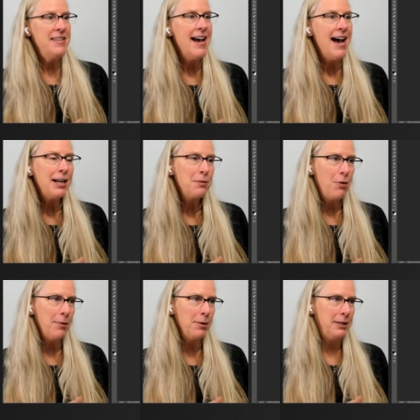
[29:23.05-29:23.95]
yeah, I
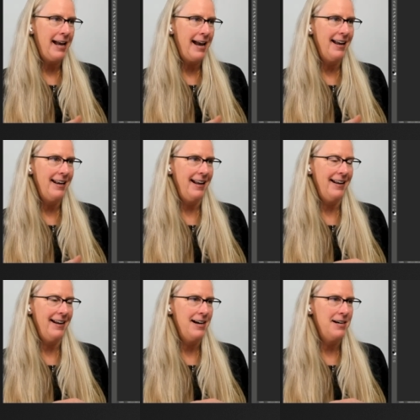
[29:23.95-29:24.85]
could probably add
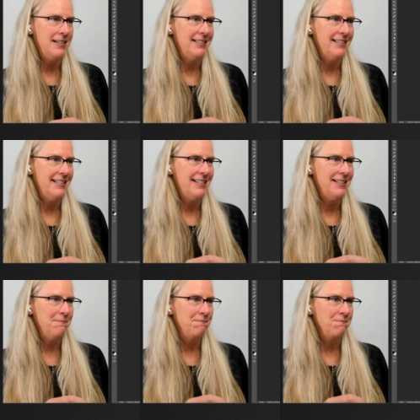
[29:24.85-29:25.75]
a, uh,
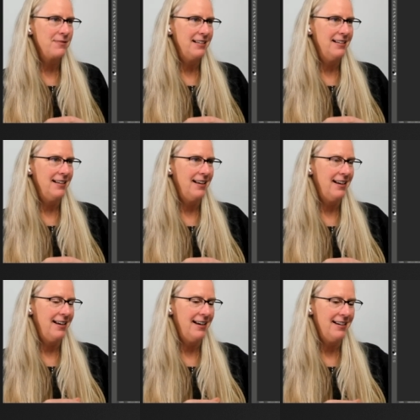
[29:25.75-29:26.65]
um,
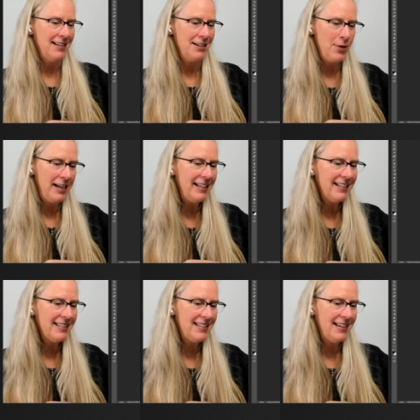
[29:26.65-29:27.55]
Uh,
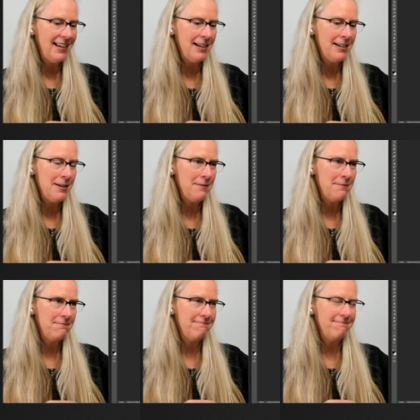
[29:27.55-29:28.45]
gradient,
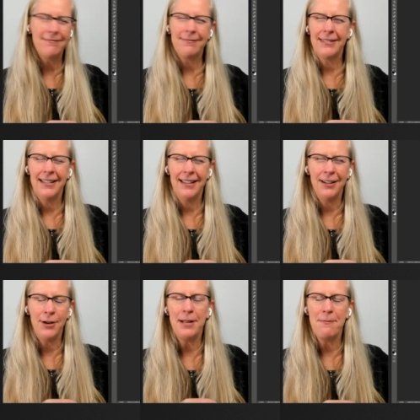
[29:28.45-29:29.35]
um,
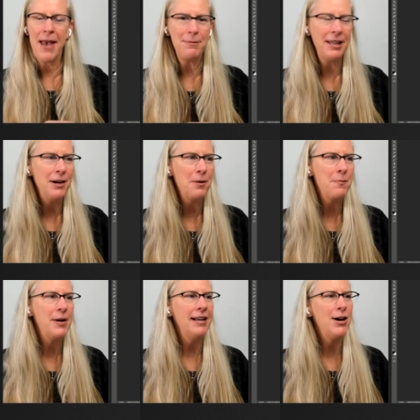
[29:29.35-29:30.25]
a gradient map layer,
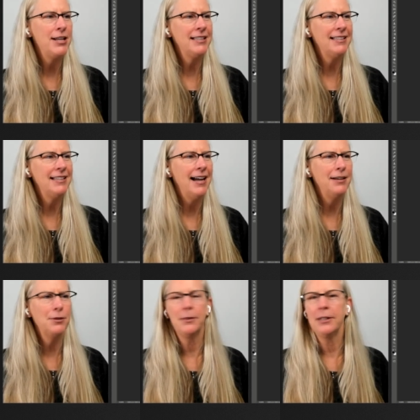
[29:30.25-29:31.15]
but honestly,
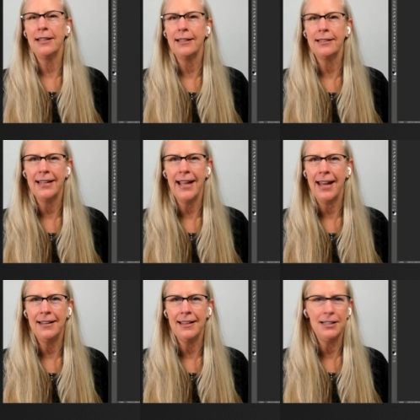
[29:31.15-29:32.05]
I don't really think it's going to
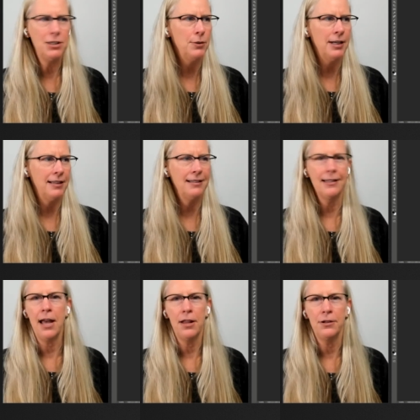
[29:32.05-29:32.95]
add anything to it. I
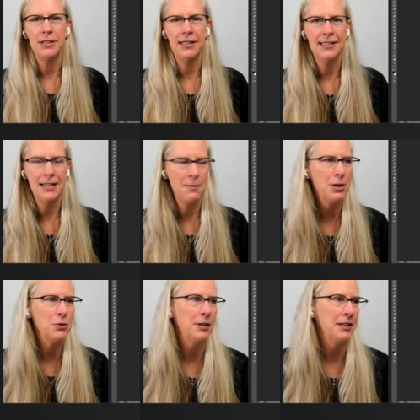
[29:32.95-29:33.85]
think the colors in this
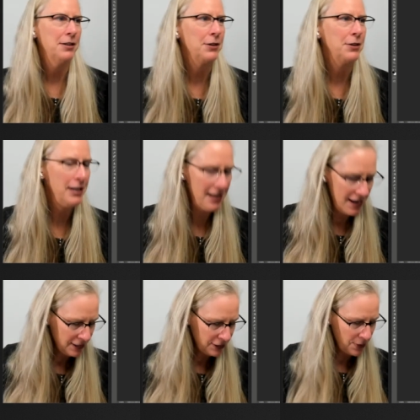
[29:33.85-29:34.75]
image really look good.
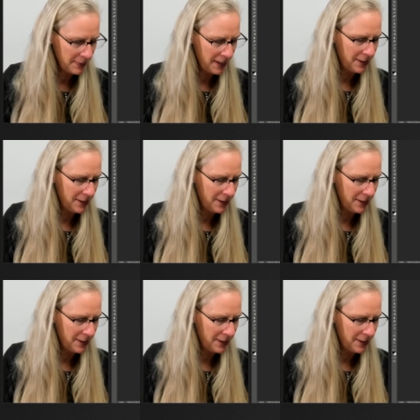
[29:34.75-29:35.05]
So